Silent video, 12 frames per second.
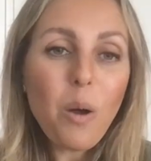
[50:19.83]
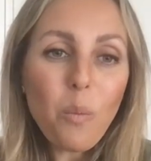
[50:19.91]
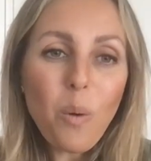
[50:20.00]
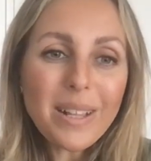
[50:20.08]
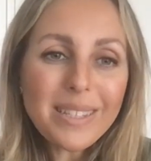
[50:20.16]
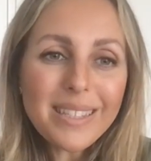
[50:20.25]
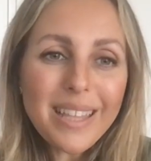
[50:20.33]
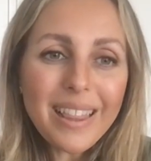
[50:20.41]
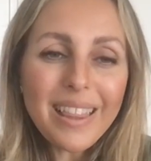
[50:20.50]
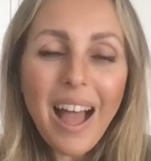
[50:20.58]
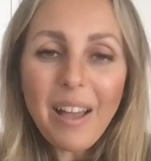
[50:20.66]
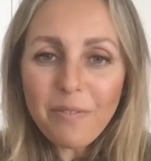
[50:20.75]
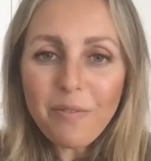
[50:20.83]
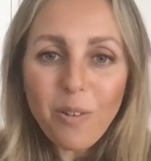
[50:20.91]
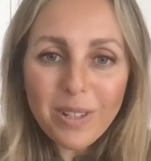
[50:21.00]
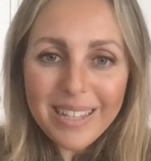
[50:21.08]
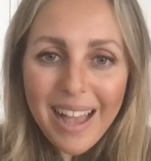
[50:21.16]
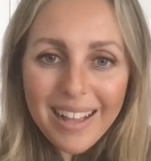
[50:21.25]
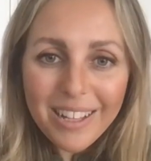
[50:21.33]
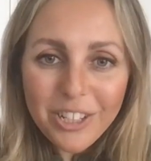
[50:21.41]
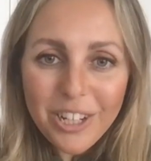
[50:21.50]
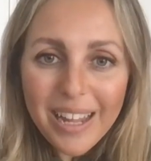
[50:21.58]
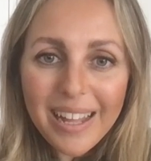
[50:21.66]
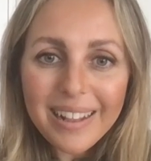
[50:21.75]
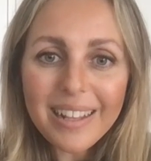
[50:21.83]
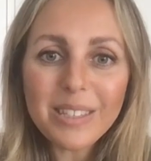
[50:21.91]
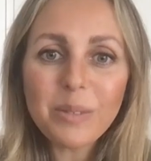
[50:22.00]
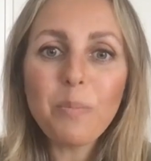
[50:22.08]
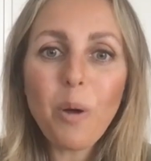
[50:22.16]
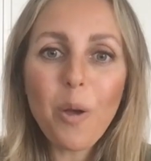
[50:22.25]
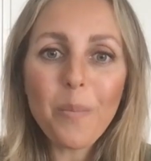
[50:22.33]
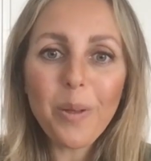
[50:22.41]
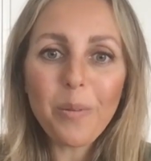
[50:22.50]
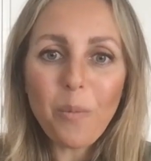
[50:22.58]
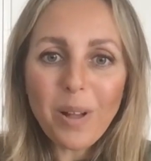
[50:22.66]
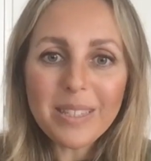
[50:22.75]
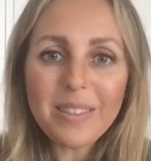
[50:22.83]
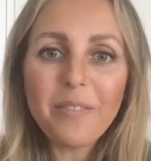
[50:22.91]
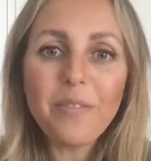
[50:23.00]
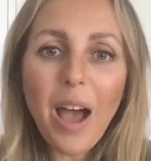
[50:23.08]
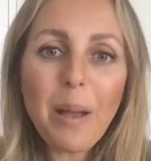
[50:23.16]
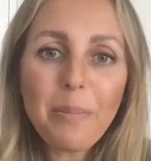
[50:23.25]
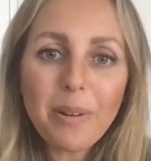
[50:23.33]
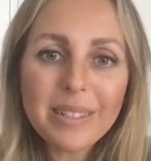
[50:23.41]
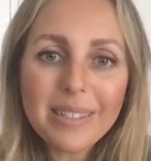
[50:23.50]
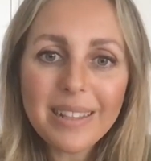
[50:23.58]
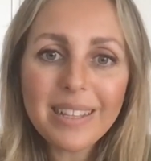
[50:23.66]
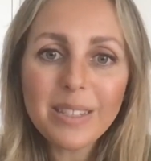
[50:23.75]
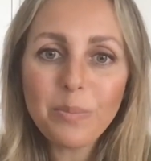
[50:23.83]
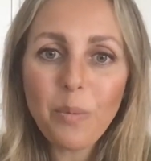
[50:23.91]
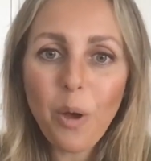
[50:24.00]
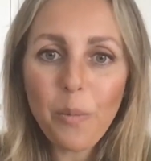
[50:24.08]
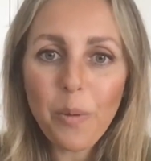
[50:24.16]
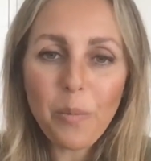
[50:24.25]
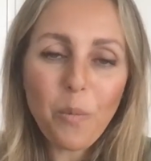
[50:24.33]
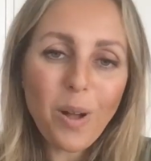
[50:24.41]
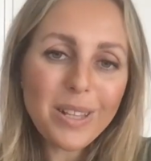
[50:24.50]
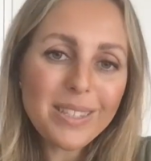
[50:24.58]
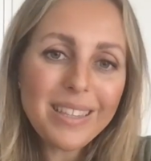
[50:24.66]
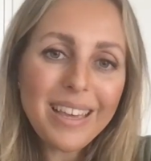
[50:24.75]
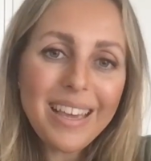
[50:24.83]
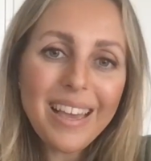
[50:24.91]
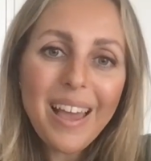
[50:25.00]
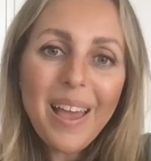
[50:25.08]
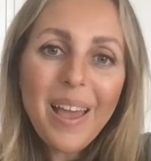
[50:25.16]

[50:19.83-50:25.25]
What's the life force energy in this moment? What's the vibrance in this moment? What's the